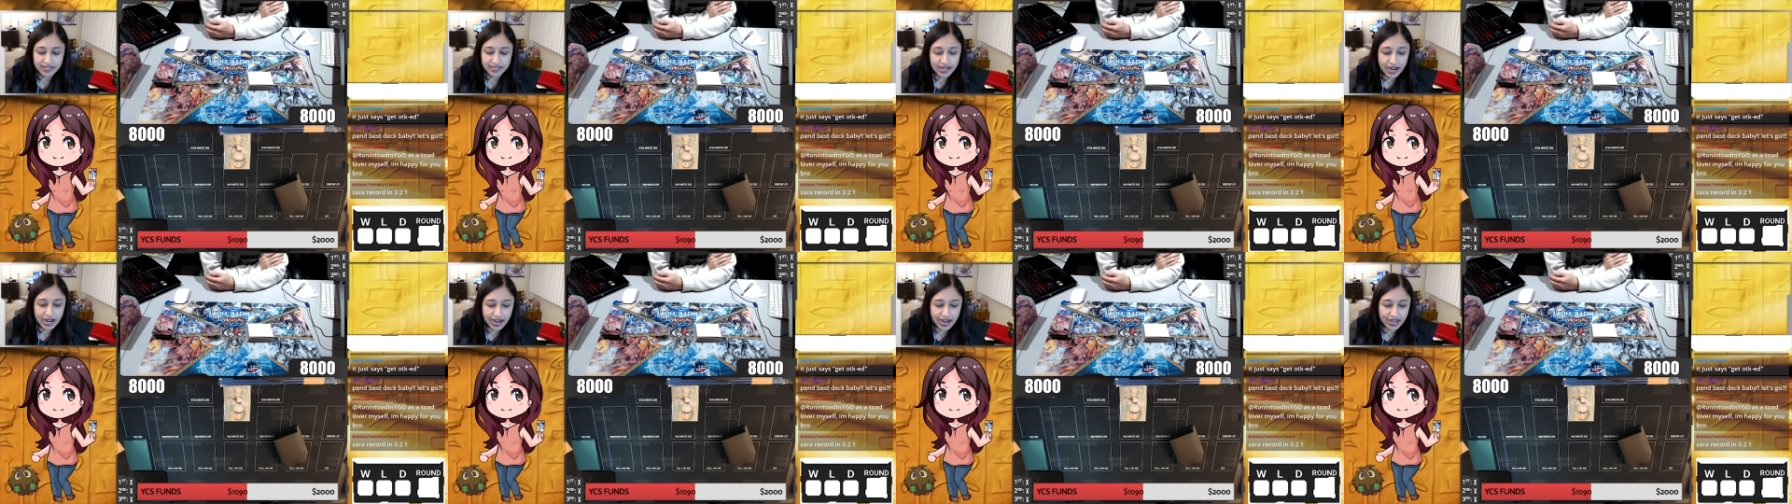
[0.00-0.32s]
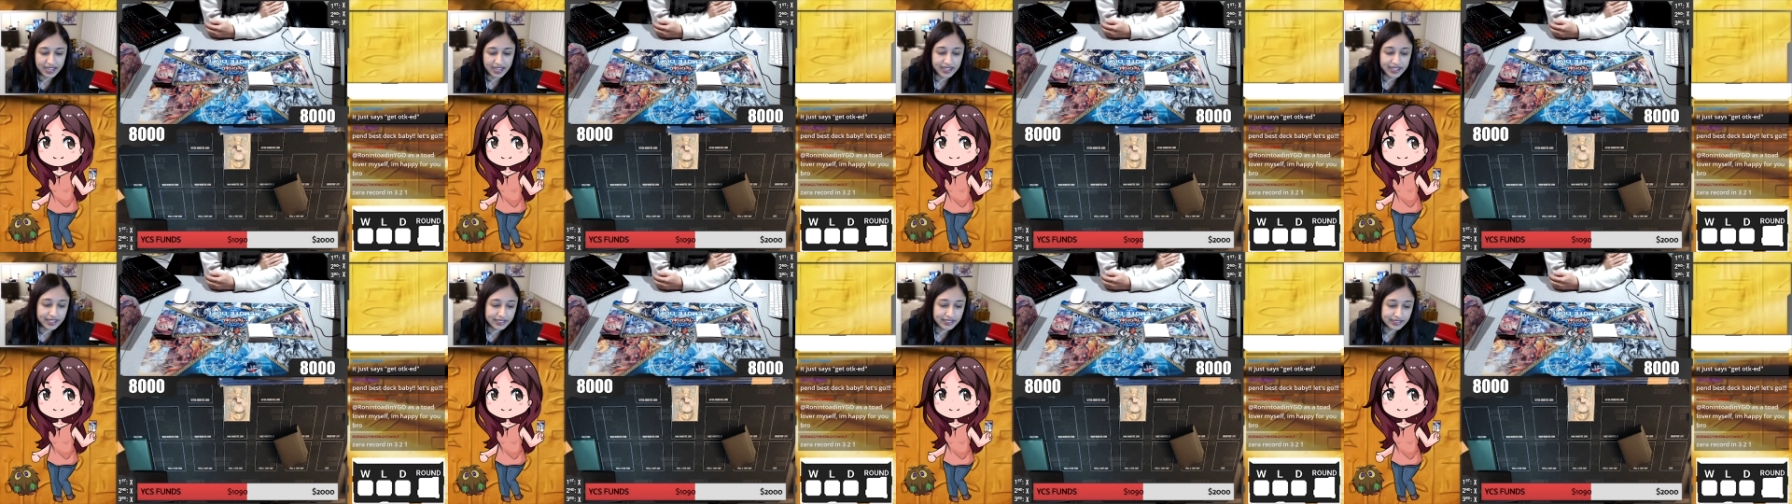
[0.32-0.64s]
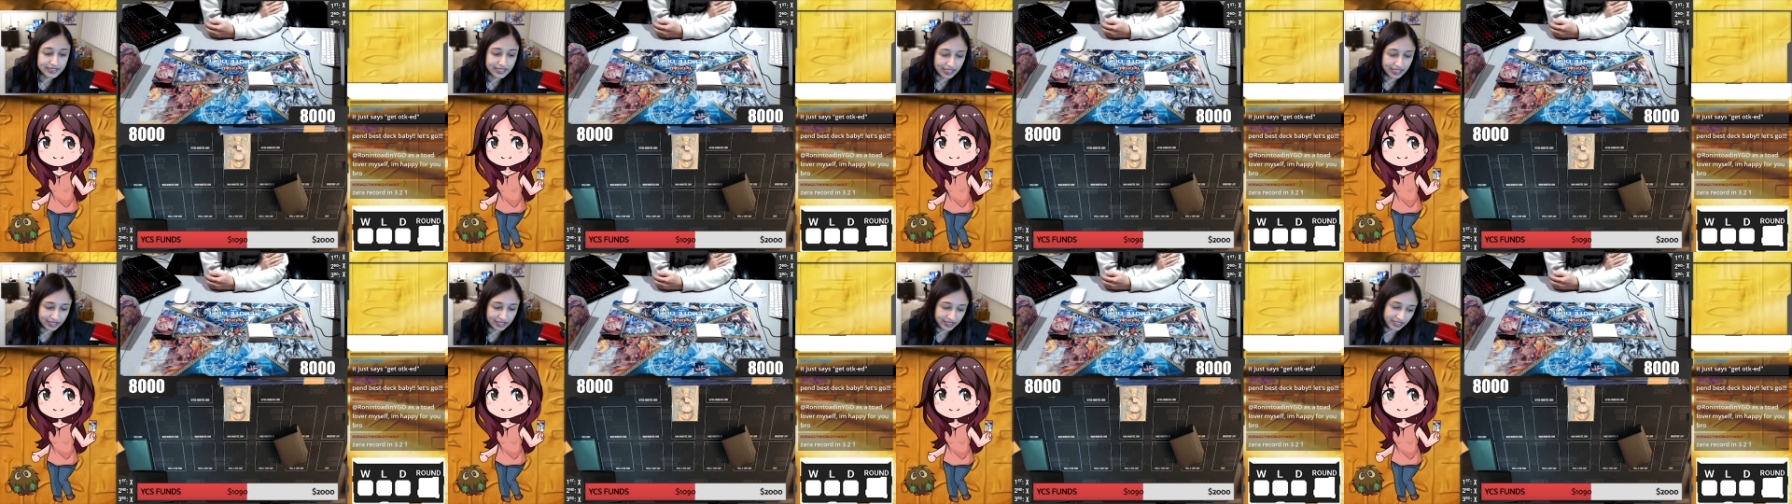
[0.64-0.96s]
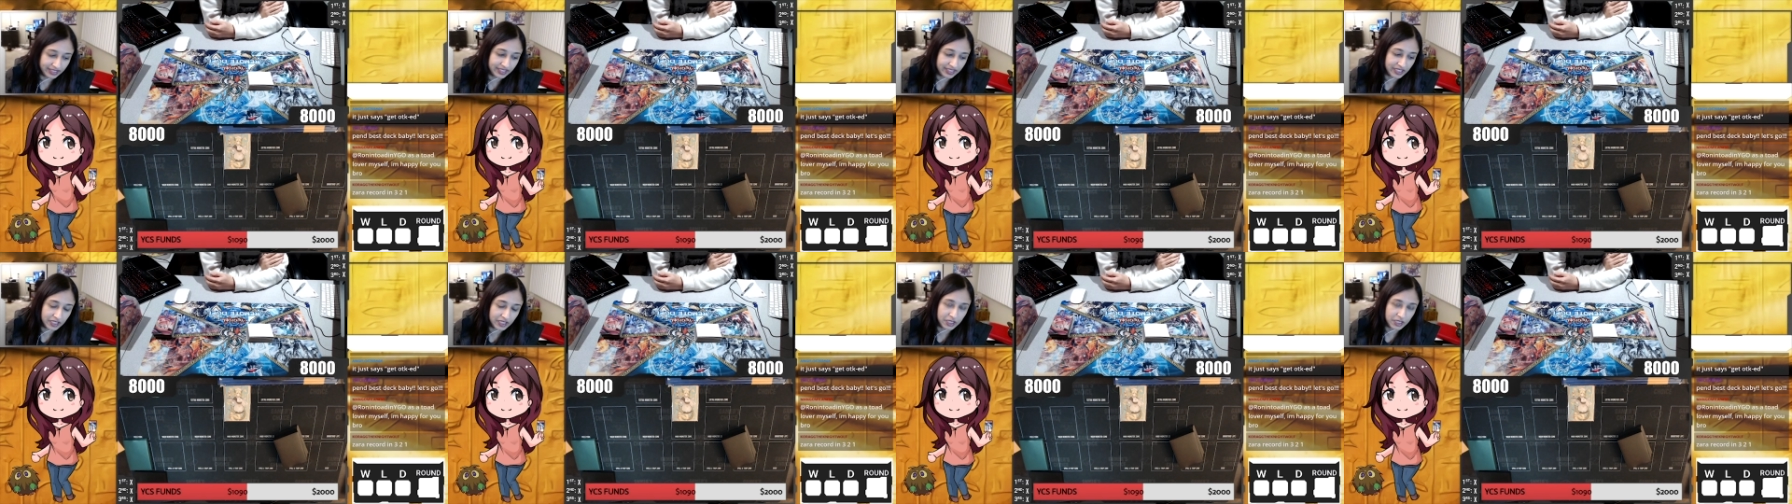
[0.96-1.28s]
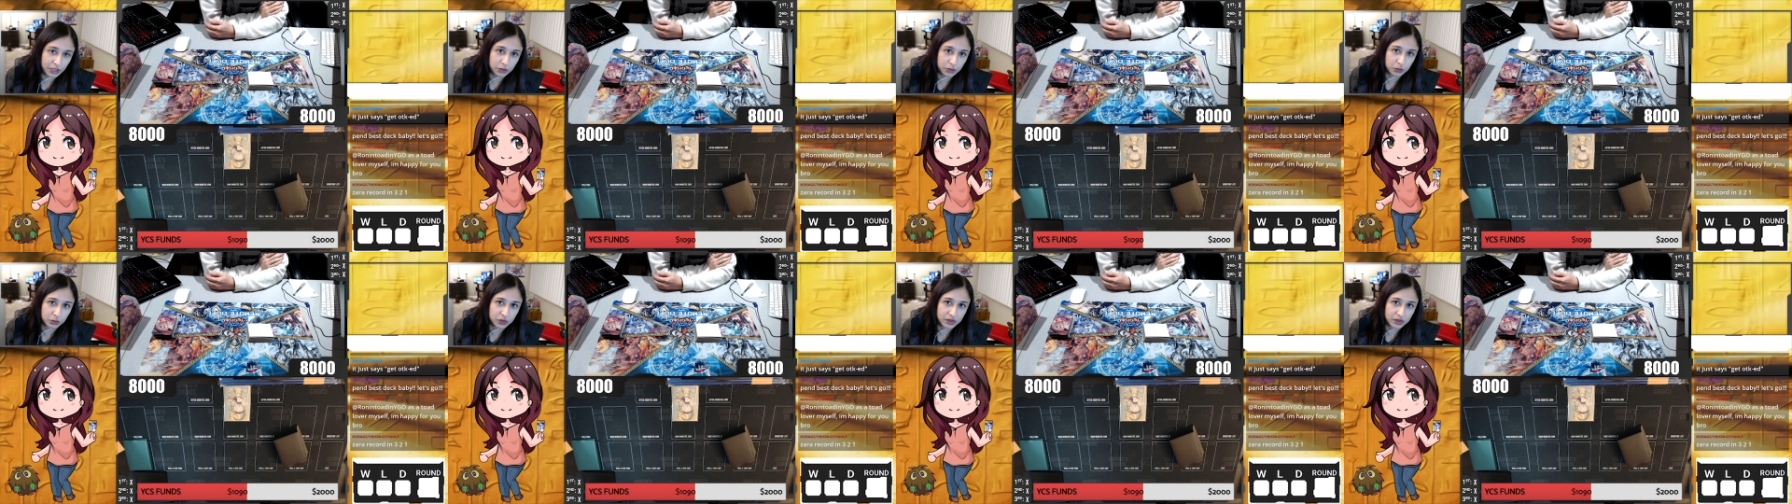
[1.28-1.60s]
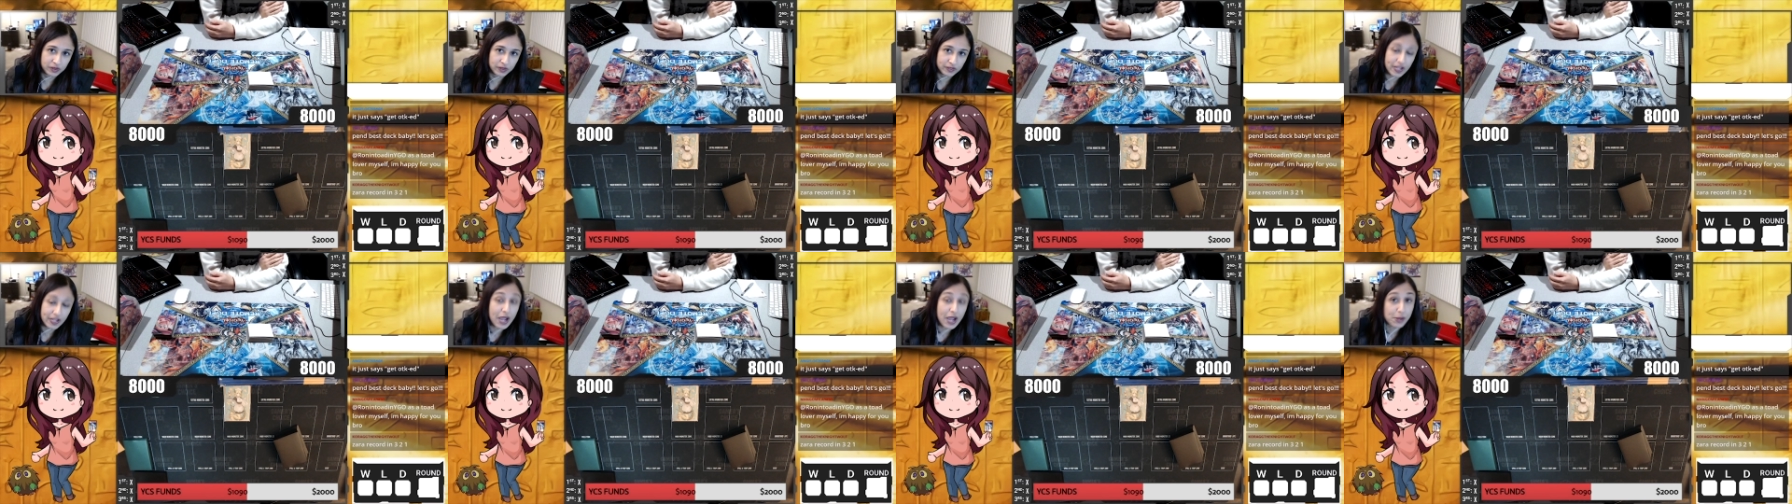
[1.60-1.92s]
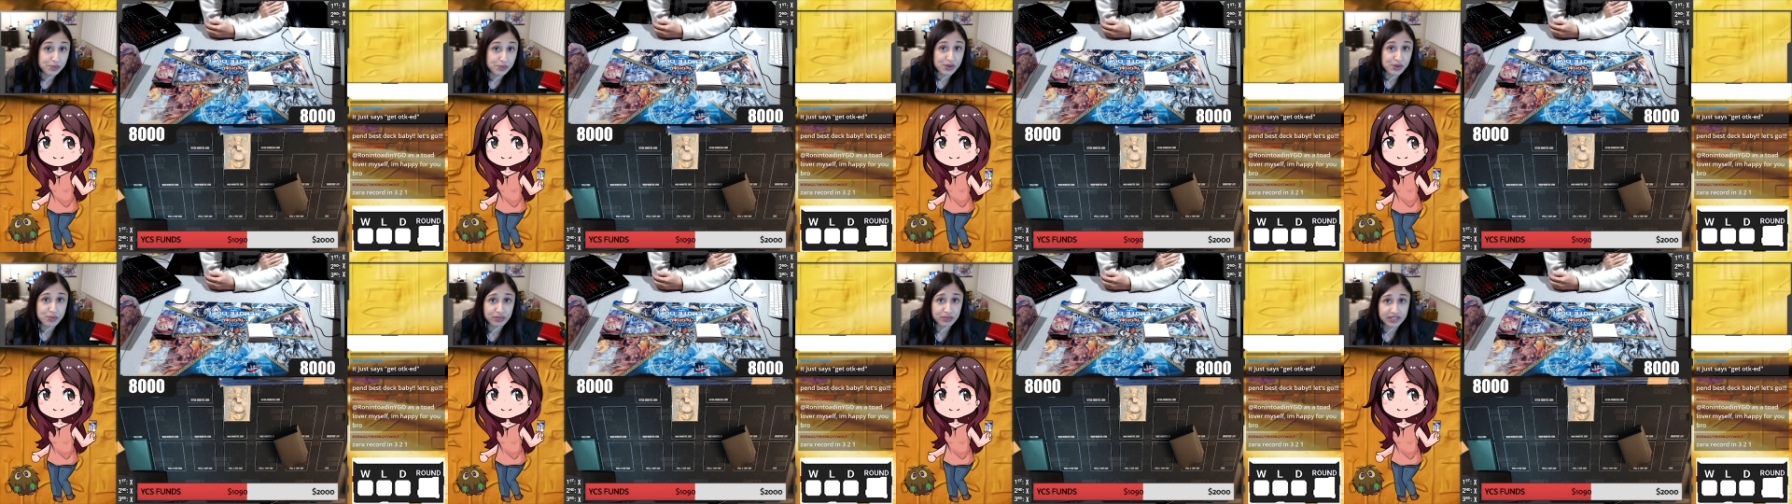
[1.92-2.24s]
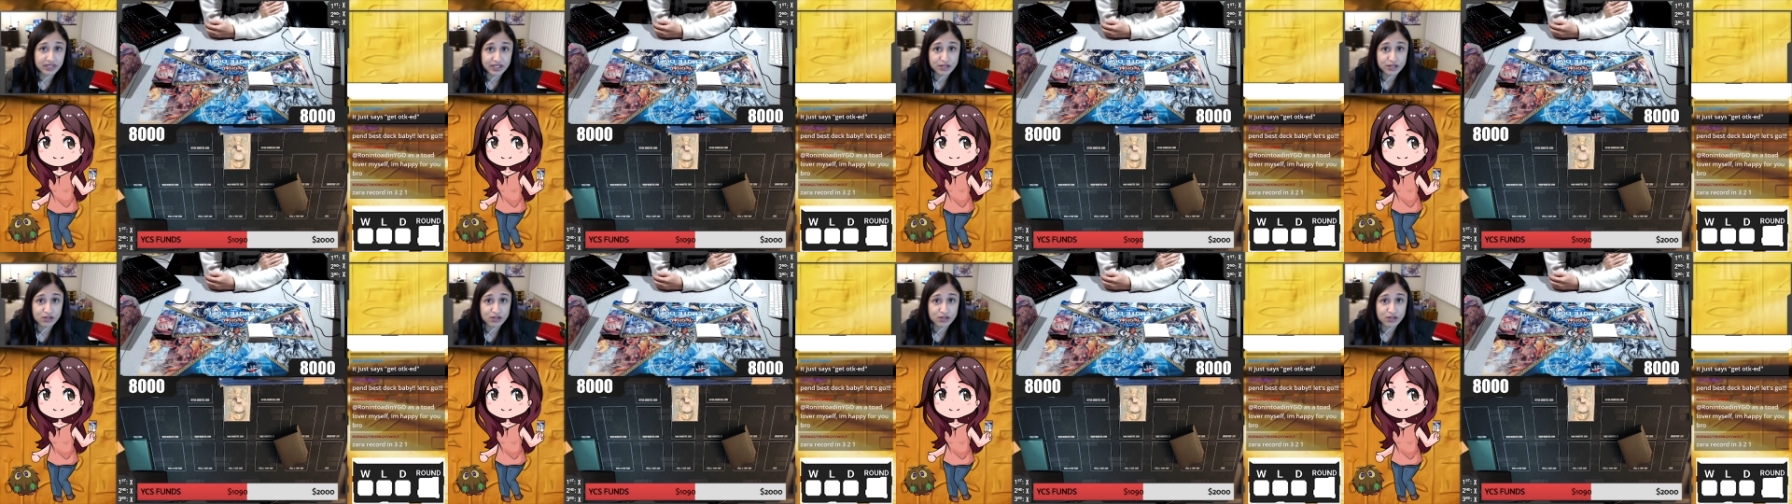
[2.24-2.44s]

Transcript: And uh, I will not be playing